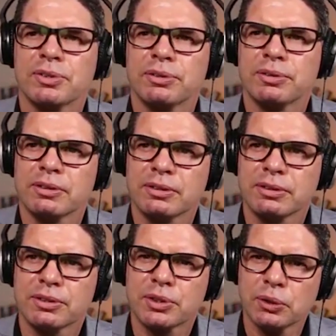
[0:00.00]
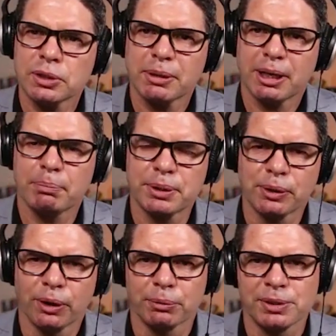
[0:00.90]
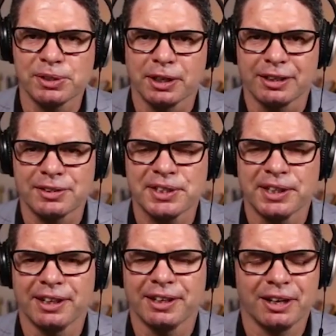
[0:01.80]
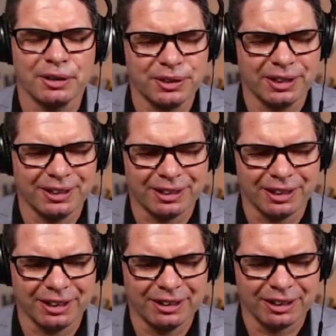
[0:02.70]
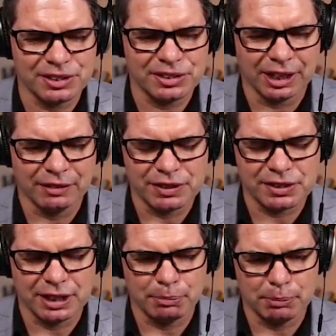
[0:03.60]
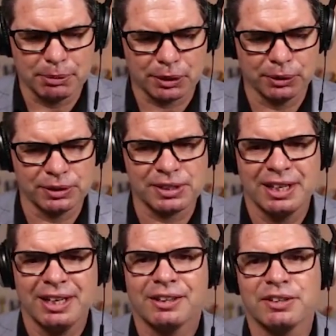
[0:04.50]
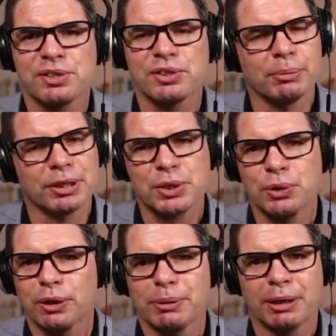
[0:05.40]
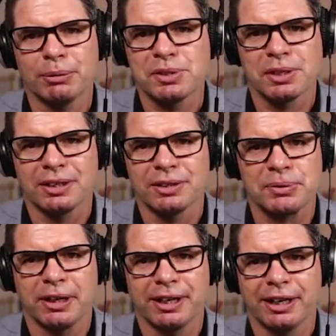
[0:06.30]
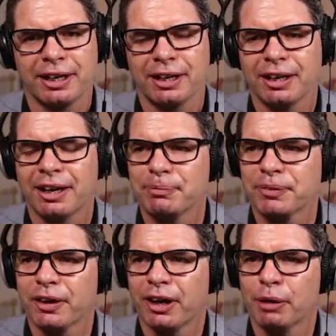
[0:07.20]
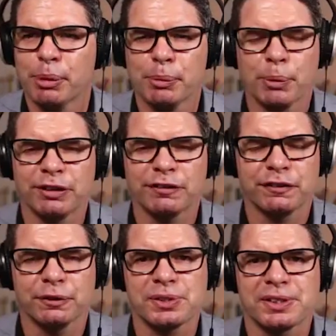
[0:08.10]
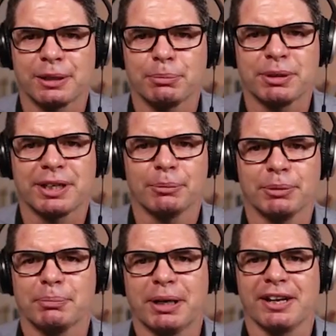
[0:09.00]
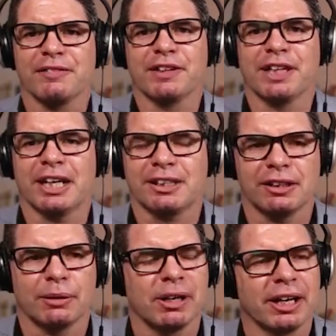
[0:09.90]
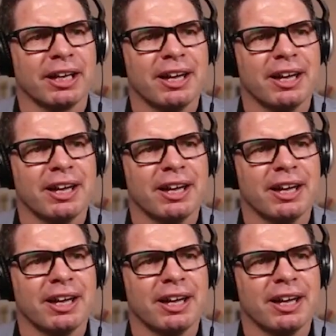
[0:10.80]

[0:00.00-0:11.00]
you talked about beyond resilience there. Now, I'd like to dive into that a bit, because there's so much talk about resilience right now. I remember when it first started becoming part of the vernacular, I'm like,